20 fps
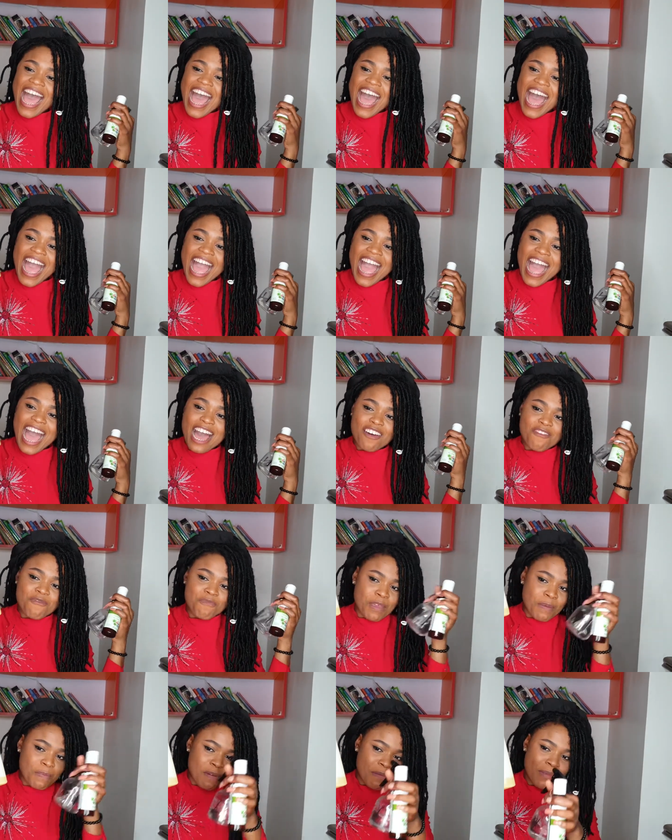I have
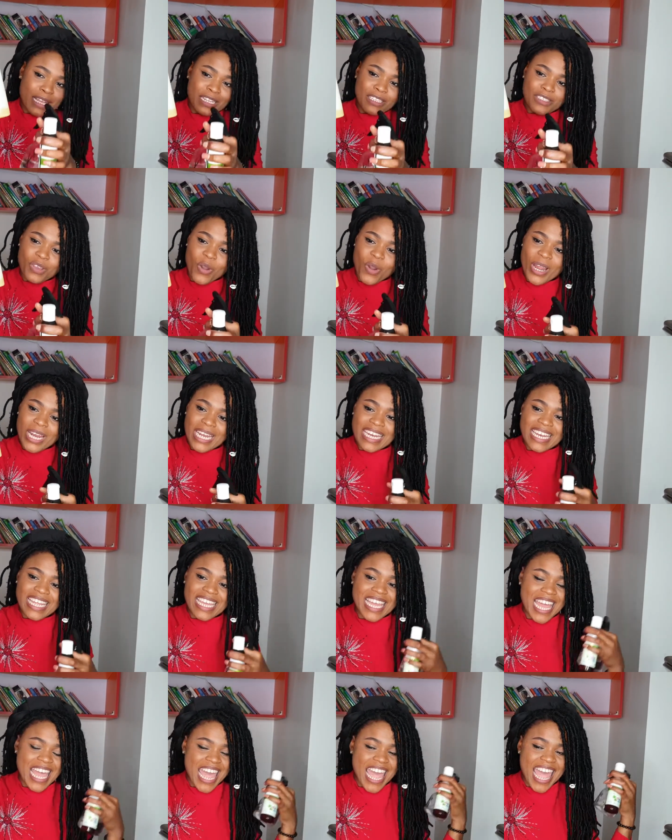peppermint oil in
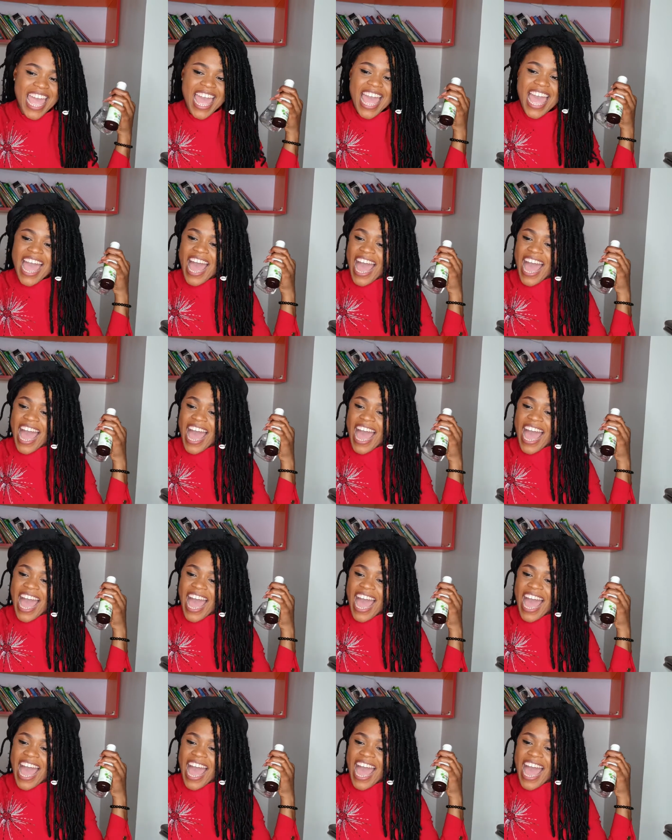here,